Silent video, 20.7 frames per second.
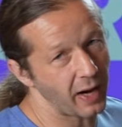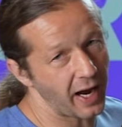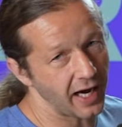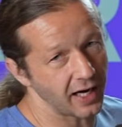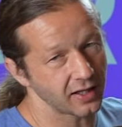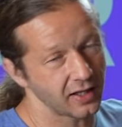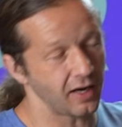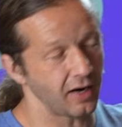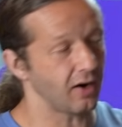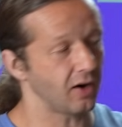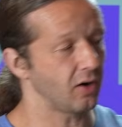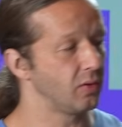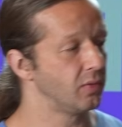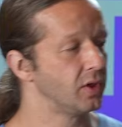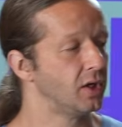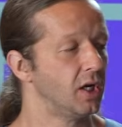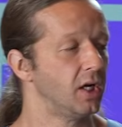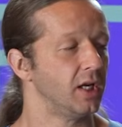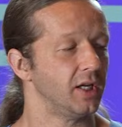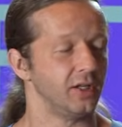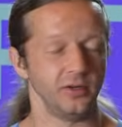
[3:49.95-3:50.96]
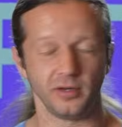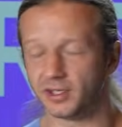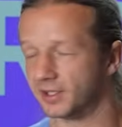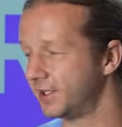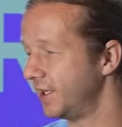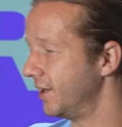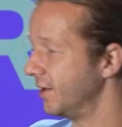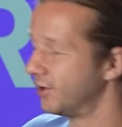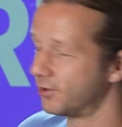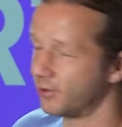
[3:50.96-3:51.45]
back there. You can
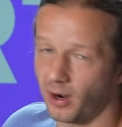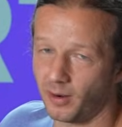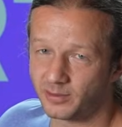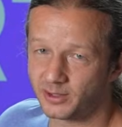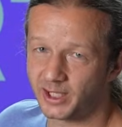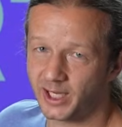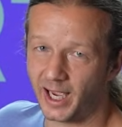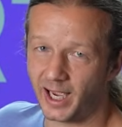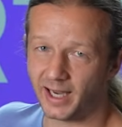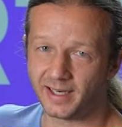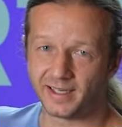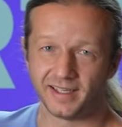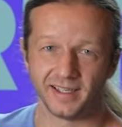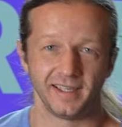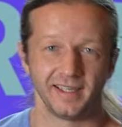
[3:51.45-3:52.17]
see the drum set.